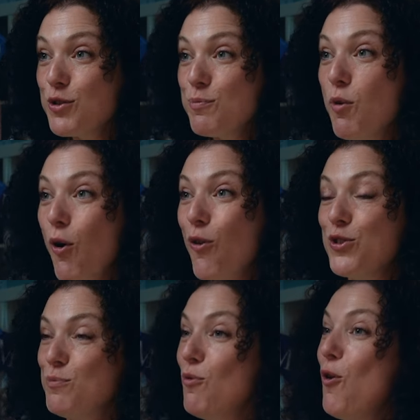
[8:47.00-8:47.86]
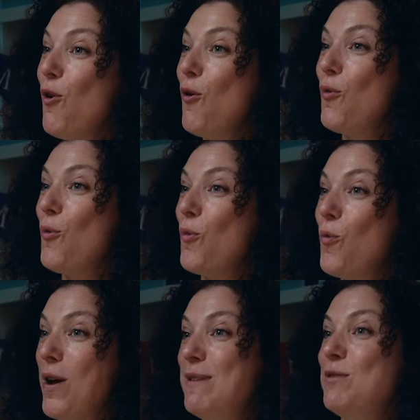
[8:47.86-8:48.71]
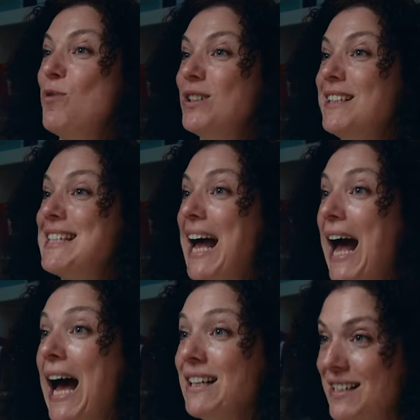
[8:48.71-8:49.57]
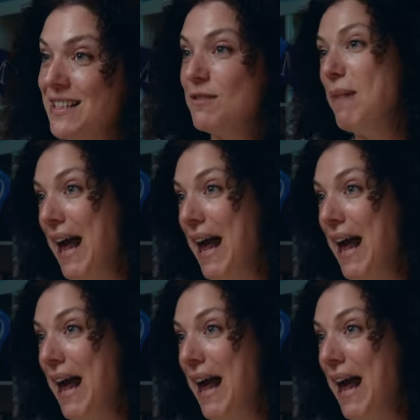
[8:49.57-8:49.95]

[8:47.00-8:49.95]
there's more there's more women wanting to act than